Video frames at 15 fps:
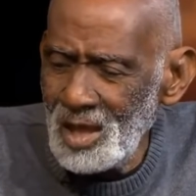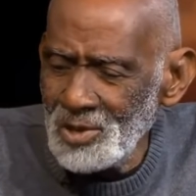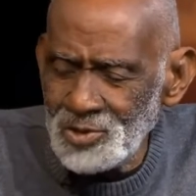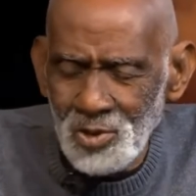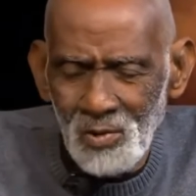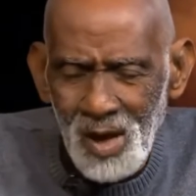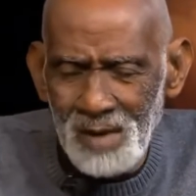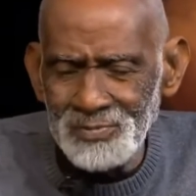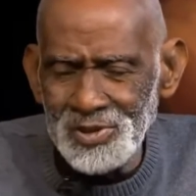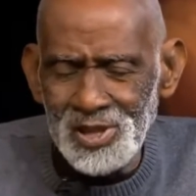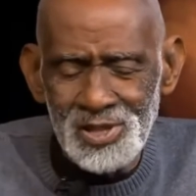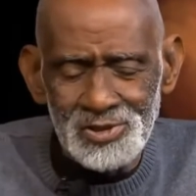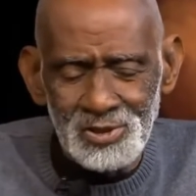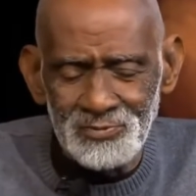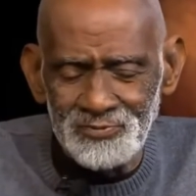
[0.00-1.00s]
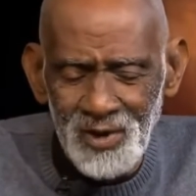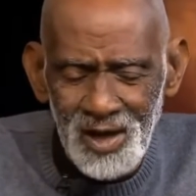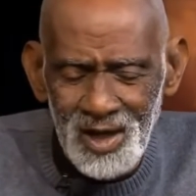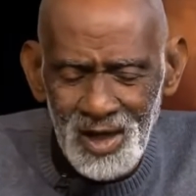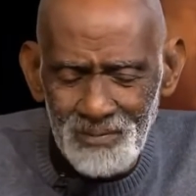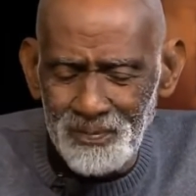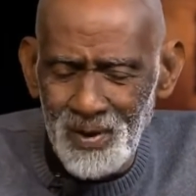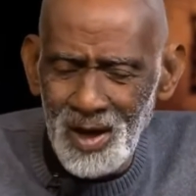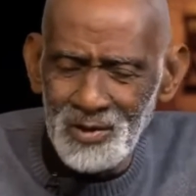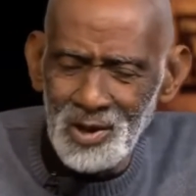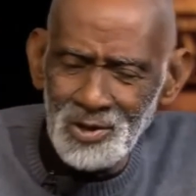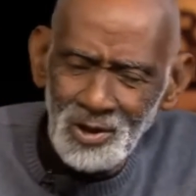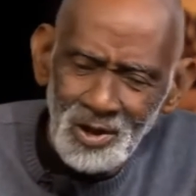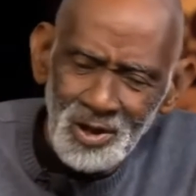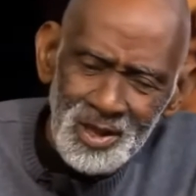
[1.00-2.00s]
So I'm schizophrenic,
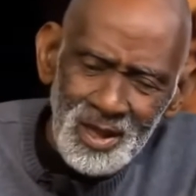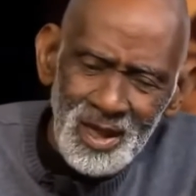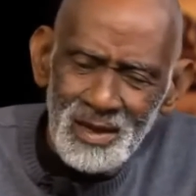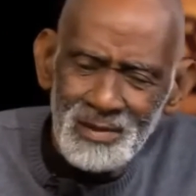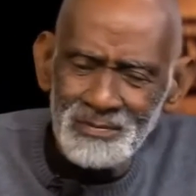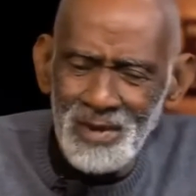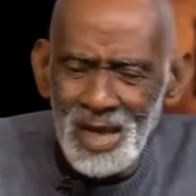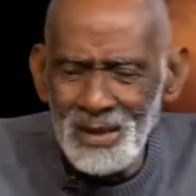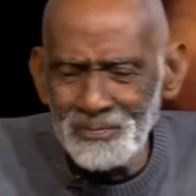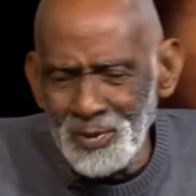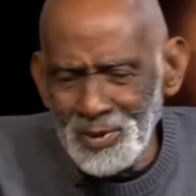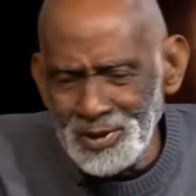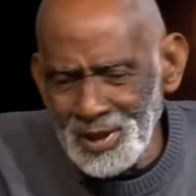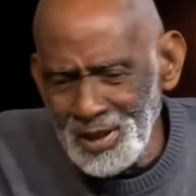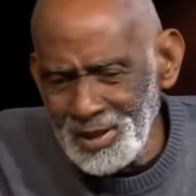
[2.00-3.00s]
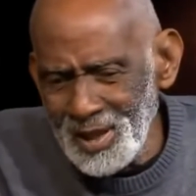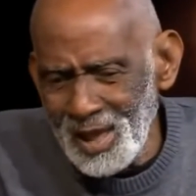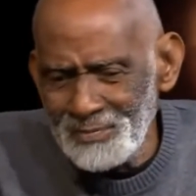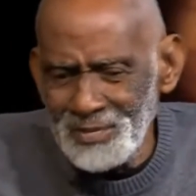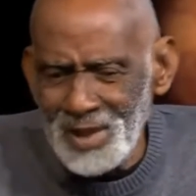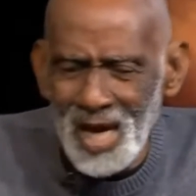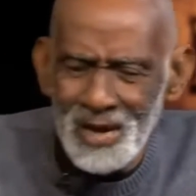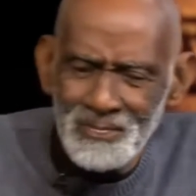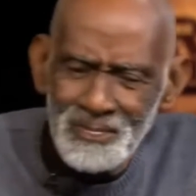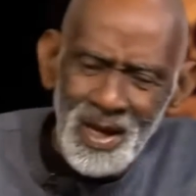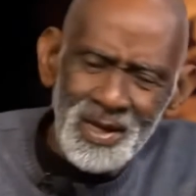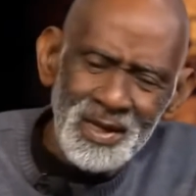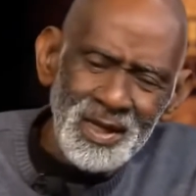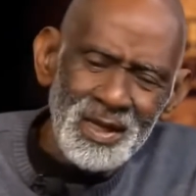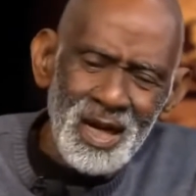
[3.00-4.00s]
paranoia, I'm impotent, I'm
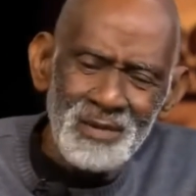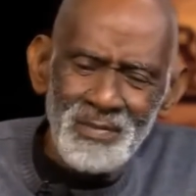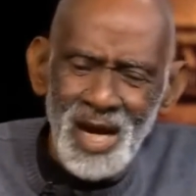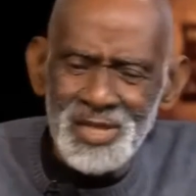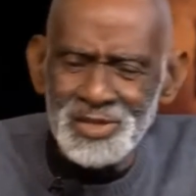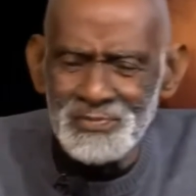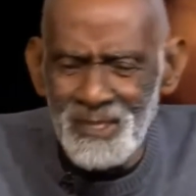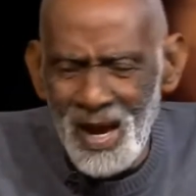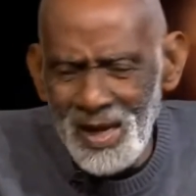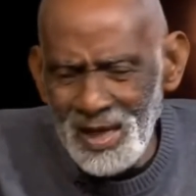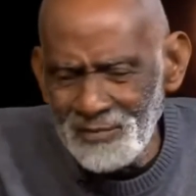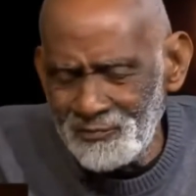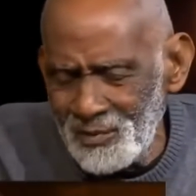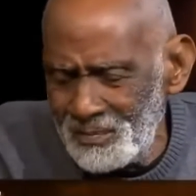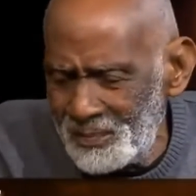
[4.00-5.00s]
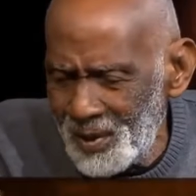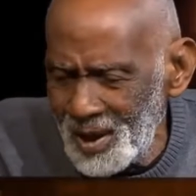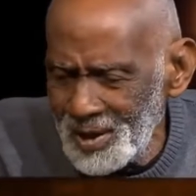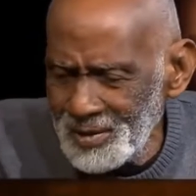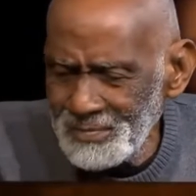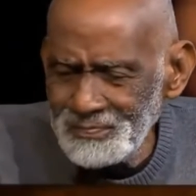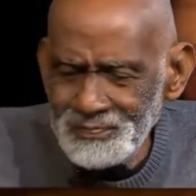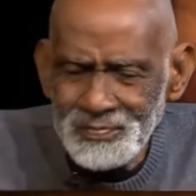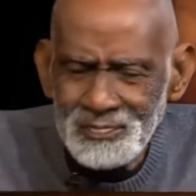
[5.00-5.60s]
diabetic, I'm asthmatic from birth.